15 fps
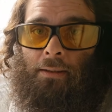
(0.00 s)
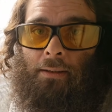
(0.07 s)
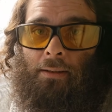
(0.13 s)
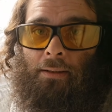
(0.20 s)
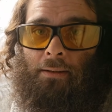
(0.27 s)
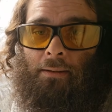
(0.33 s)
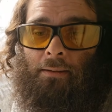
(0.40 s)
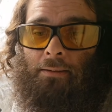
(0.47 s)

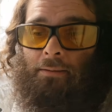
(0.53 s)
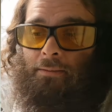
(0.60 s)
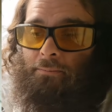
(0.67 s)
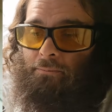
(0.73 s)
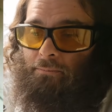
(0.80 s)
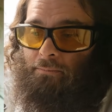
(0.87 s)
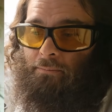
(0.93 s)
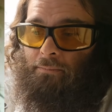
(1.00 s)
and
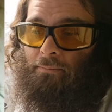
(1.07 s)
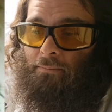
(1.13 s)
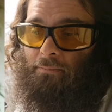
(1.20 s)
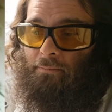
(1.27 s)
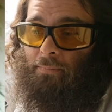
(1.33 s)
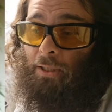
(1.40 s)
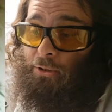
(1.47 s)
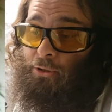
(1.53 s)

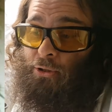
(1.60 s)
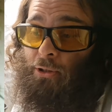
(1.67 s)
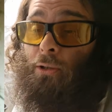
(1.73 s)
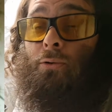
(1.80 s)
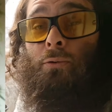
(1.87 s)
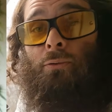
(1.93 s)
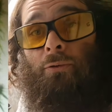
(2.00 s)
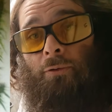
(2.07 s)
it
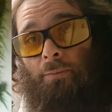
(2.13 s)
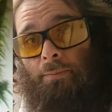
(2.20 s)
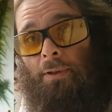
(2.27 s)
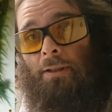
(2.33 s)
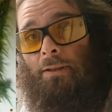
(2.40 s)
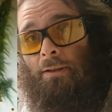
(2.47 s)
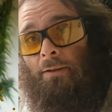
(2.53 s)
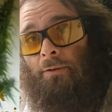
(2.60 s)
shows,
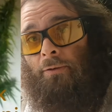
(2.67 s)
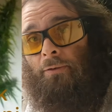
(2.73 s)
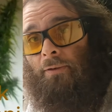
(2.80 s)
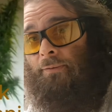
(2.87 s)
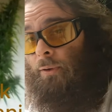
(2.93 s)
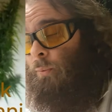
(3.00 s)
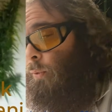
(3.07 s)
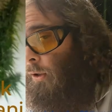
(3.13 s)
because
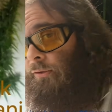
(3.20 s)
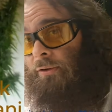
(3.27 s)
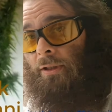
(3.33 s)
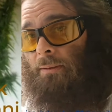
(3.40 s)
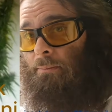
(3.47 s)
if it wasn't